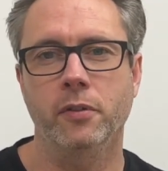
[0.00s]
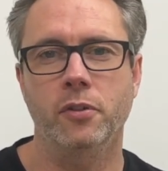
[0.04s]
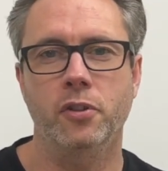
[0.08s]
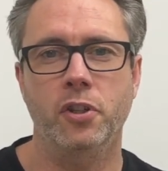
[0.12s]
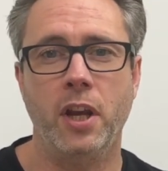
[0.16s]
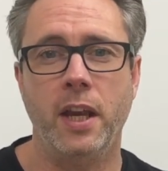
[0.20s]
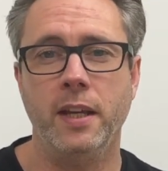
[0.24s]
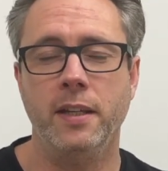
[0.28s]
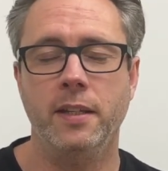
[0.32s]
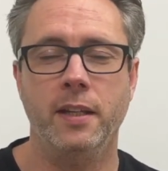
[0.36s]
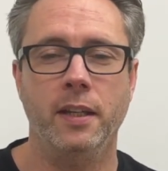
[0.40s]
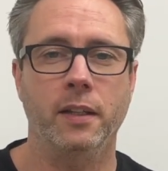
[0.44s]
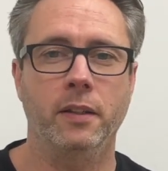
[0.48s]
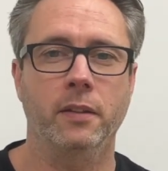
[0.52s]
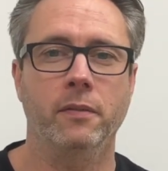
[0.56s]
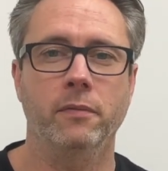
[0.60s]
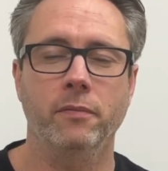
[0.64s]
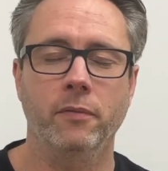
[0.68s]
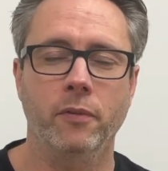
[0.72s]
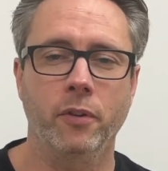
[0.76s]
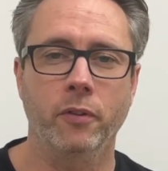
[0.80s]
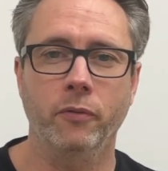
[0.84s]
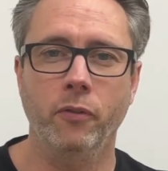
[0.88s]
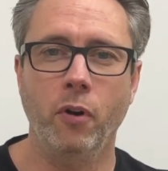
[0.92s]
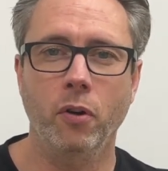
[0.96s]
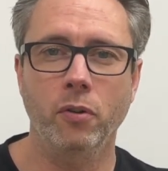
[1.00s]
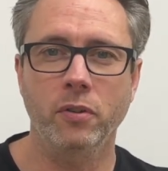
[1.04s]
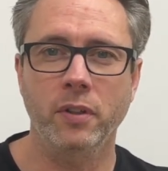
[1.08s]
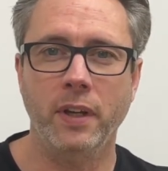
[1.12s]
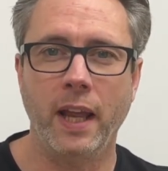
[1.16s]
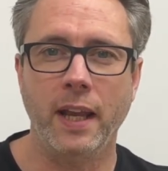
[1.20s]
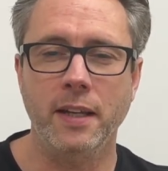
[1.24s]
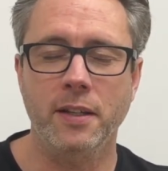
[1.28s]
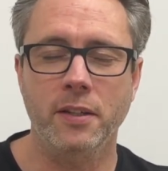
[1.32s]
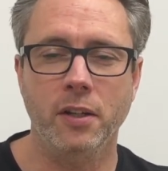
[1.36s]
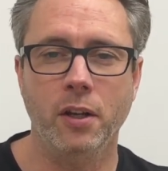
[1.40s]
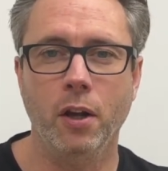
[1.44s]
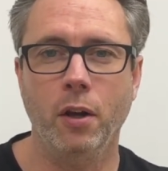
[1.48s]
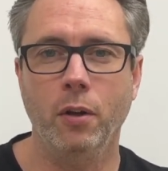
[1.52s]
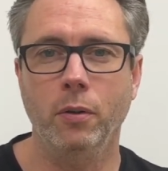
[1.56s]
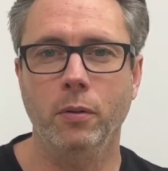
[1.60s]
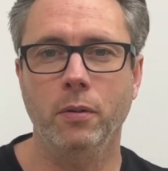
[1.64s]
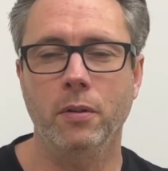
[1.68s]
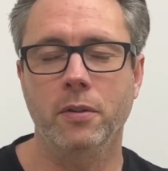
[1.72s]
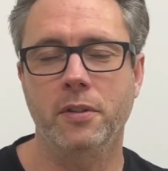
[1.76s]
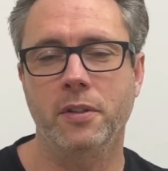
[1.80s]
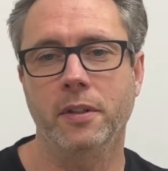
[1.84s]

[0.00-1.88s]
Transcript: chasing the wrong data goals,